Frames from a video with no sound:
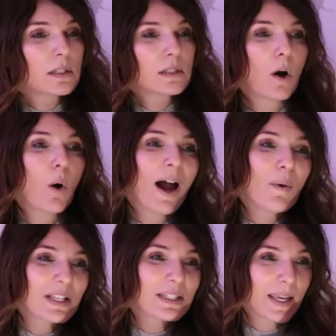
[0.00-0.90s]
so i
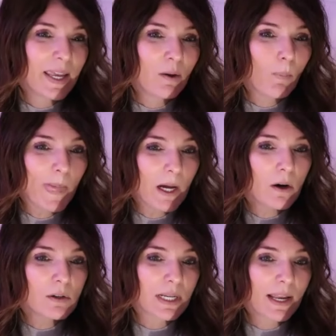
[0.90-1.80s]
would say
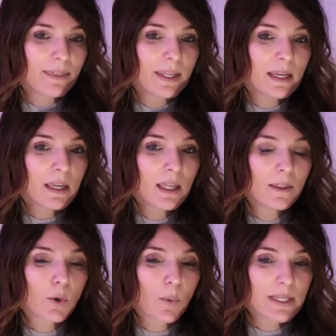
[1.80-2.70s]
those i think
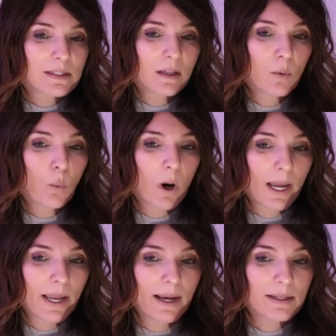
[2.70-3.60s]
the reason
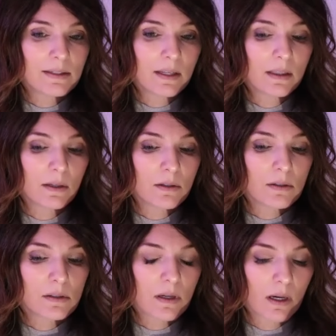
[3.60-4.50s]
why i see
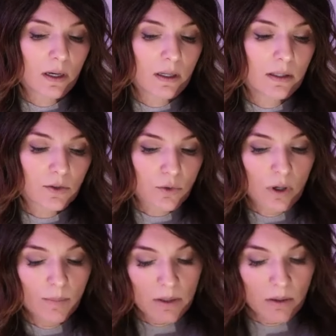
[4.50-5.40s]
those uh the straw
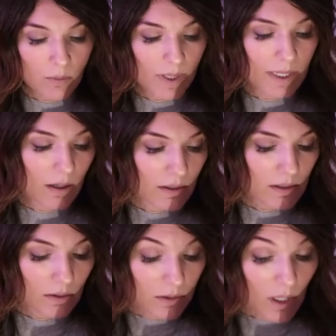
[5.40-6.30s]
men or the red herrings a
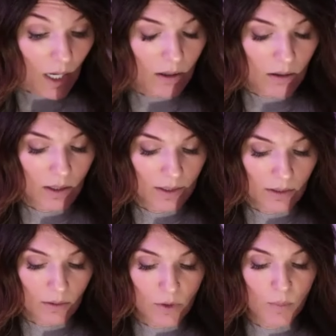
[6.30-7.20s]
lot on
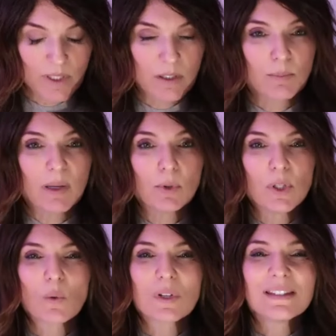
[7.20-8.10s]
youtube is because people
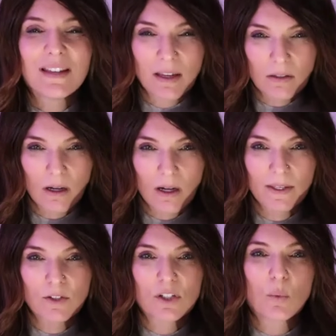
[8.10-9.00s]
don't say a lot they
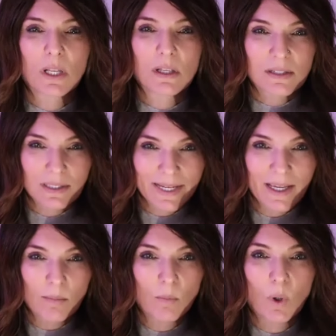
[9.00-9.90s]
just want to
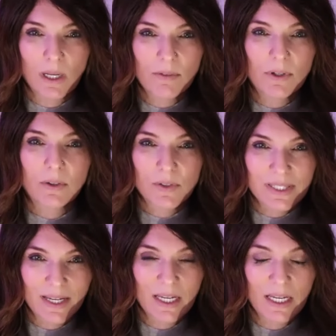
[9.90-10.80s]
slam whatever you're
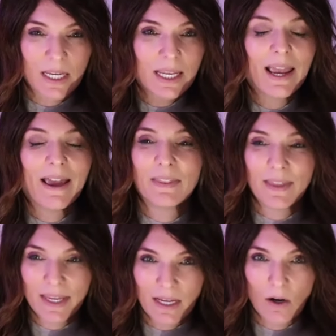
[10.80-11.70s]
saying and then
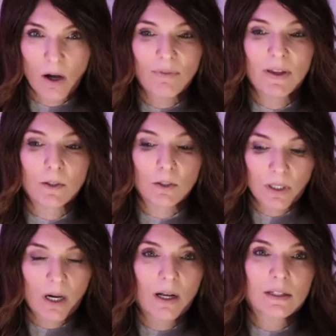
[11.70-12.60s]
they get off and they're
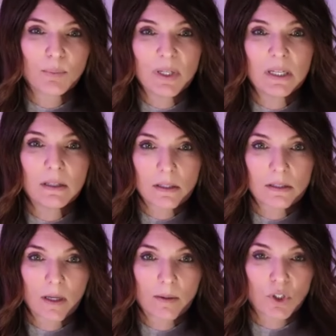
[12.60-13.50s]
not speaking to the
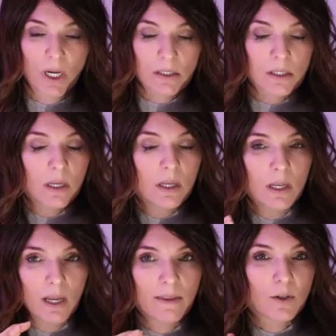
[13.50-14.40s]
subject
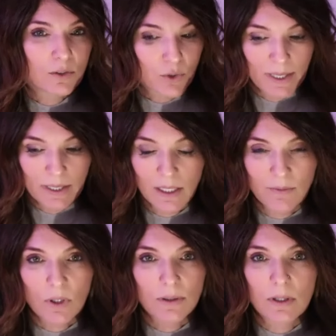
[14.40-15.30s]
and they're trying to
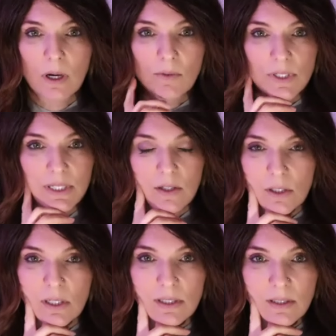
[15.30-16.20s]
divert the
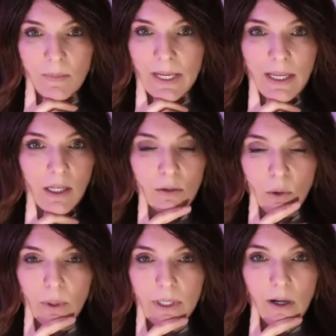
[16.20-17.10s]
conversation to some and get you
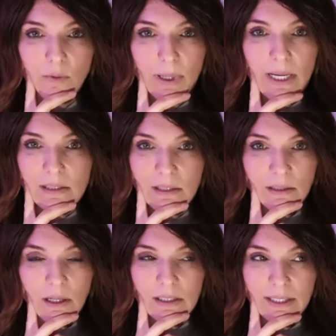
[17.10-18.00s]
totally off base and
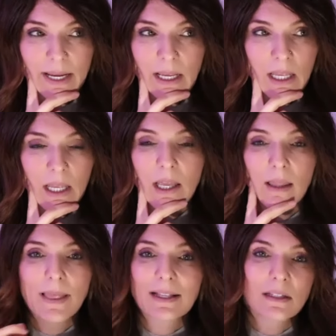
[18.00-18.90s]
it's like
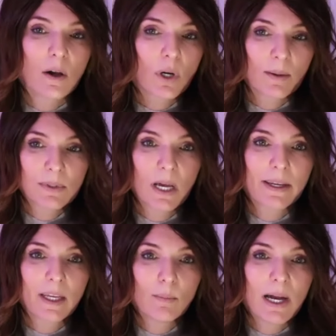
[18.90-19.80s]
that's not what I'm
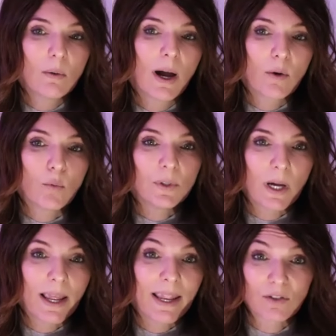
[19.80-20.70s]
talking about. I will
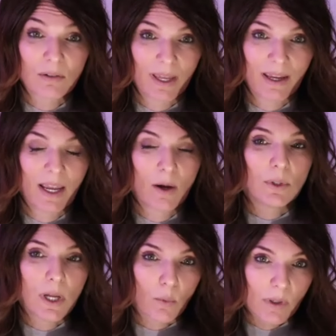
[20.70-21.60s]
not answer that. I will
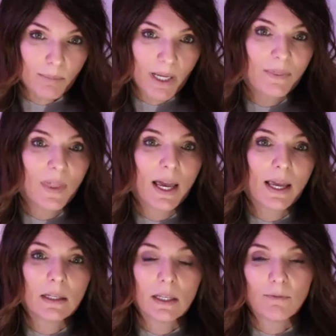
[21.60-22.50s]
not rebut
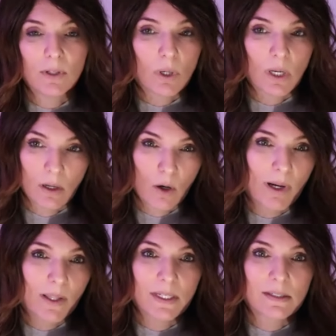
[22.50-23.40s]
that. If you want to know
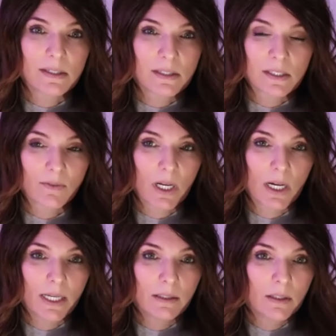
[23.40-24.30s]
about the existence of
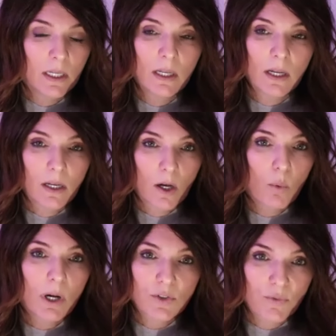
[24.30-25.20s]
God, go
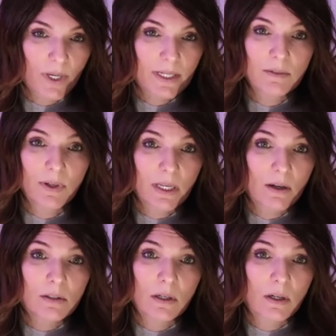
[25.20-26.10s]
watch Frank's
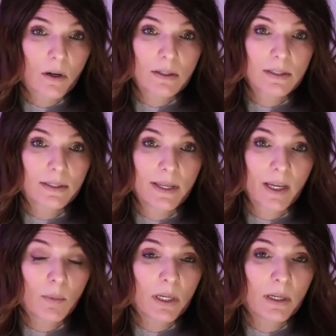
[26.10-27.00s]
videos on cross
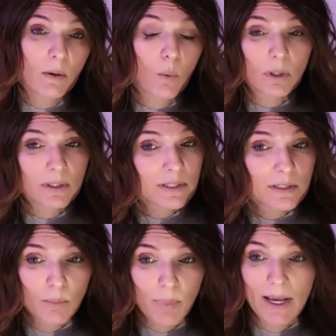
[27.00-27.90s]
examine yeah. or listen
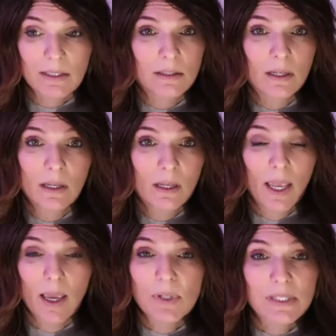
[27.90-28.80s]
to past
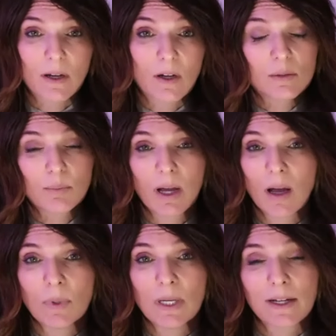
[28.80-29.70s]
episodes, but I'm
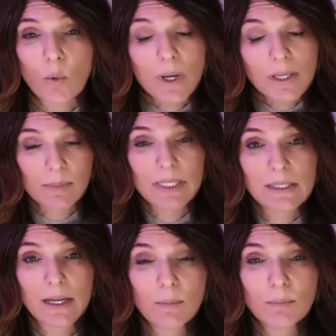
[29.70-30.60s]
not going to waste my
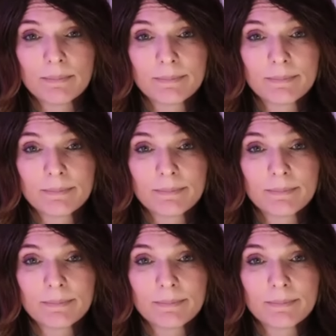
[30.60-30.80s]
time.